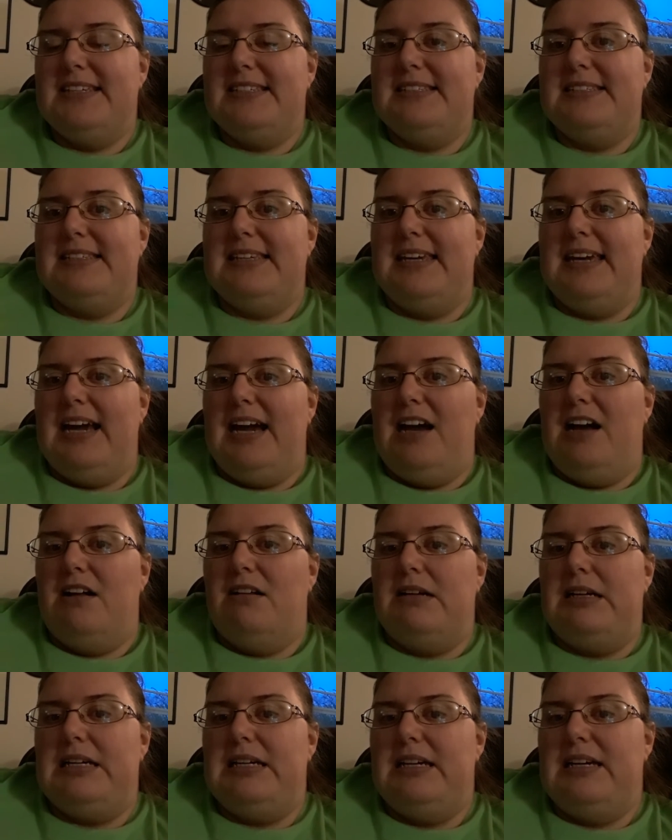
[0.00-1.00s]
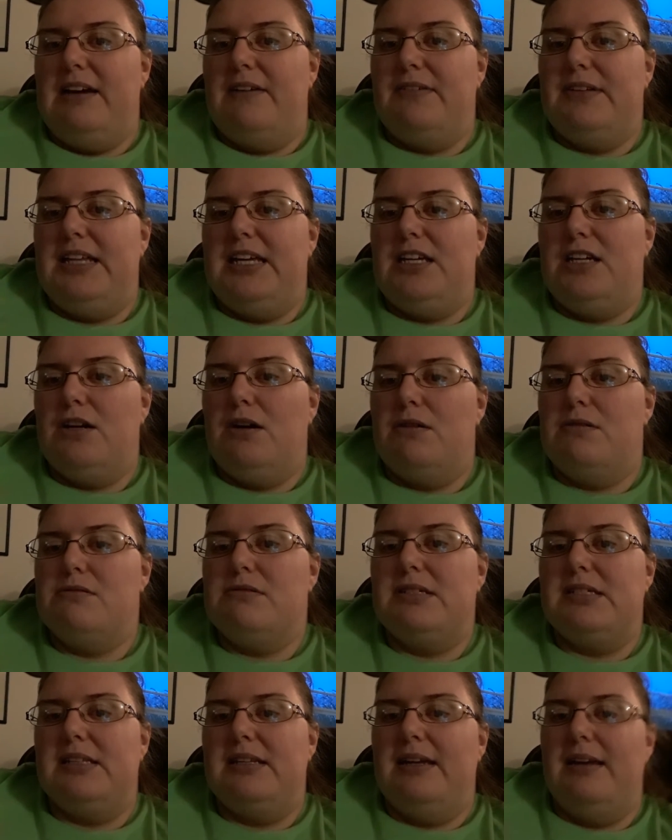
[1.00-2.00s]
see how everything
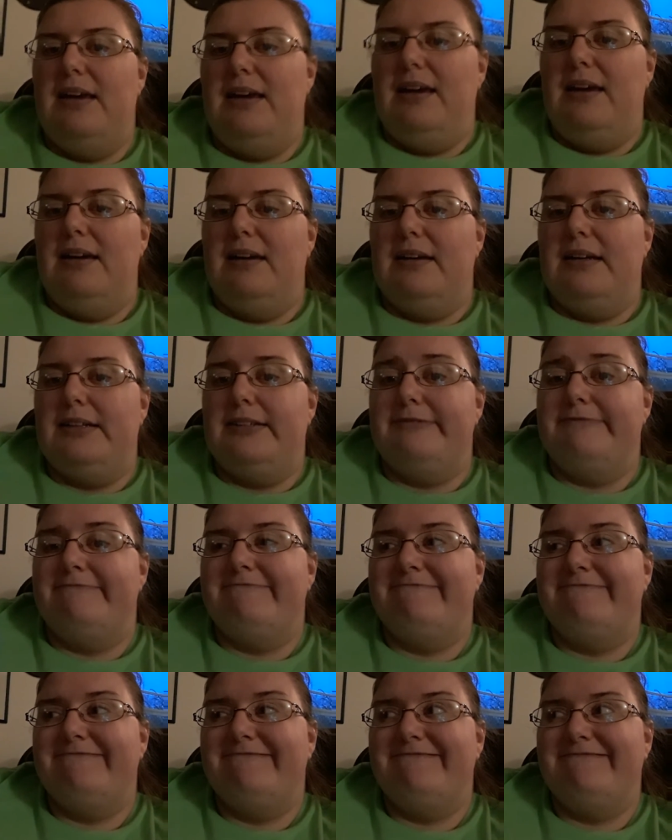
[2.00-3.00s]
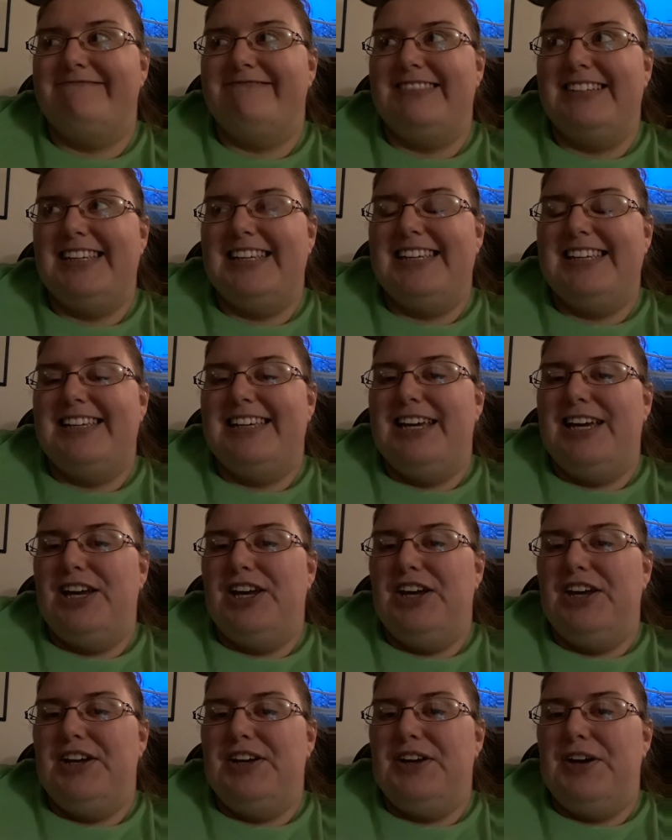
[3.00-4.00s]
goes, and
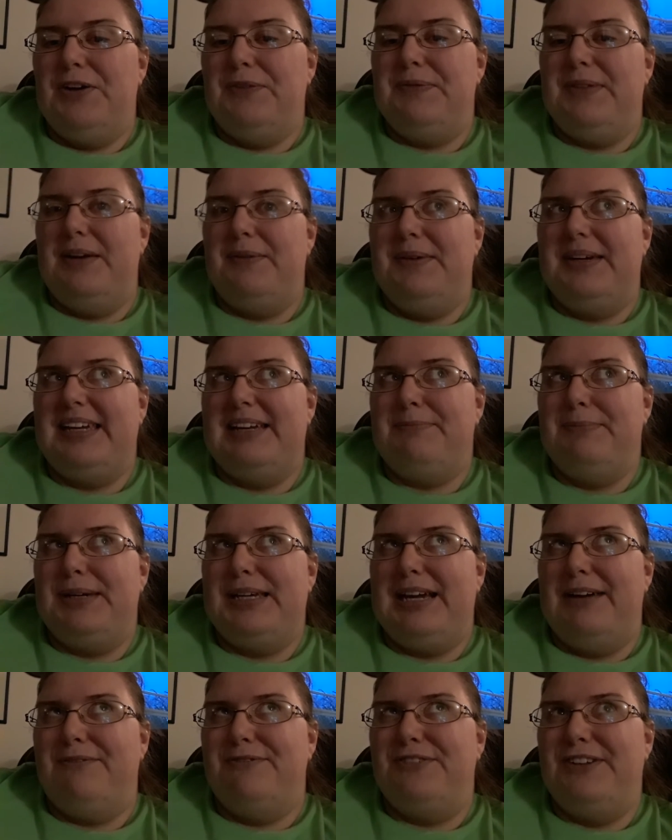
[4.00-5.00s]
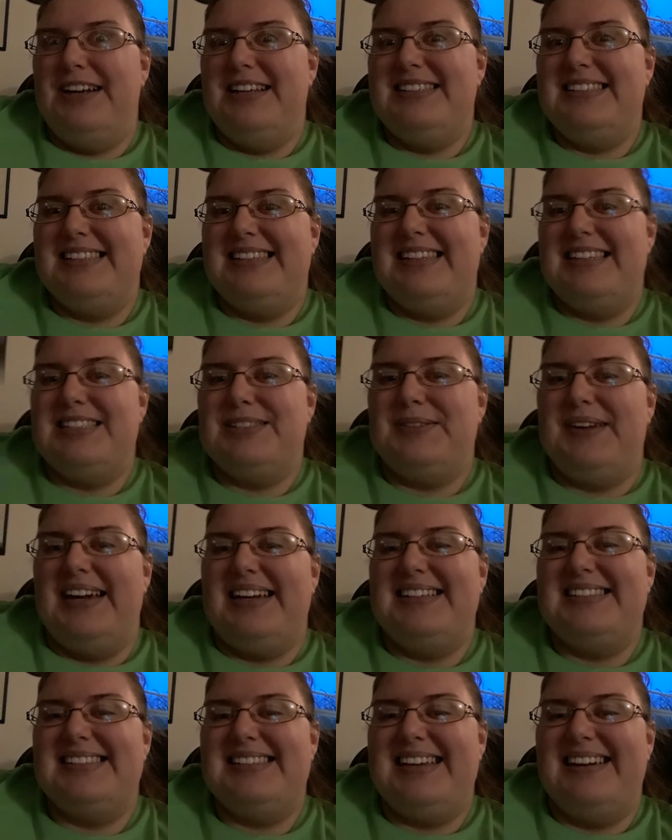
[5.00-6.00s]
hope that we can become friends this
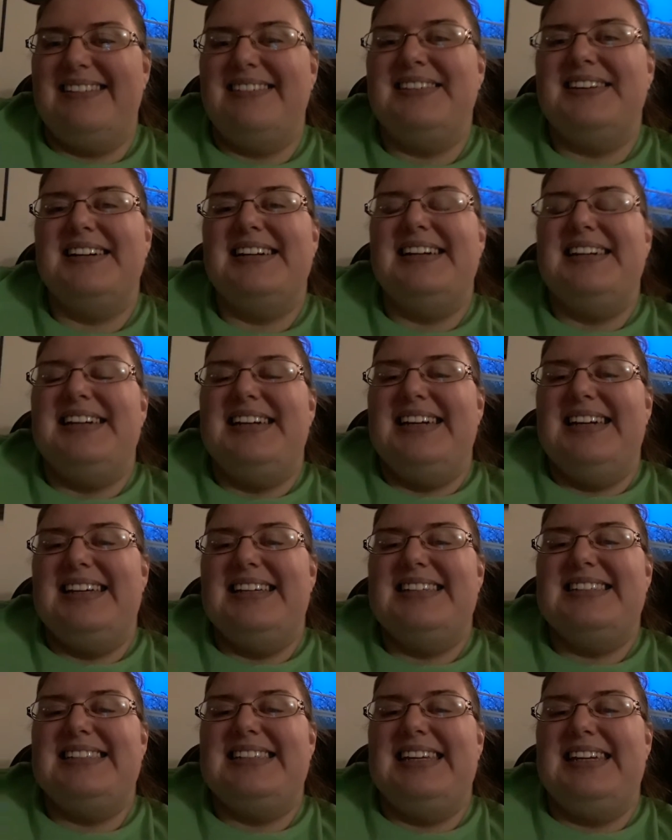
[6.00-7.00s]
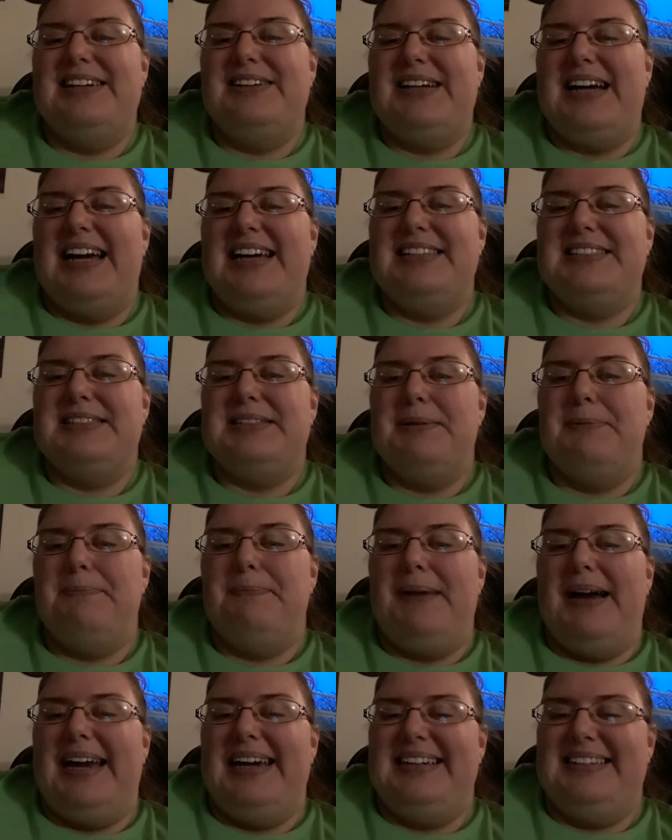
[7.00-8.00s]
way. So see you guys.
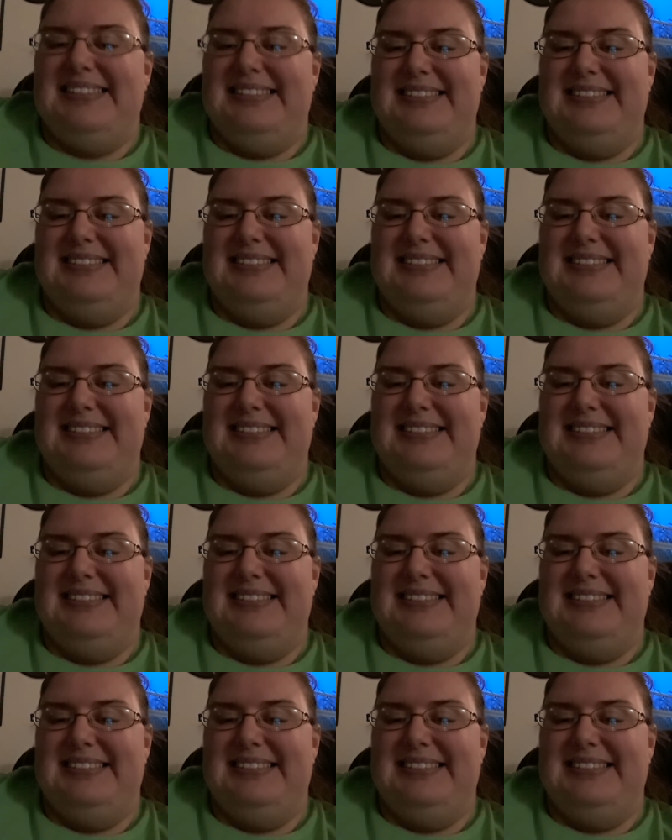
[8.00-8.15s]
Bye.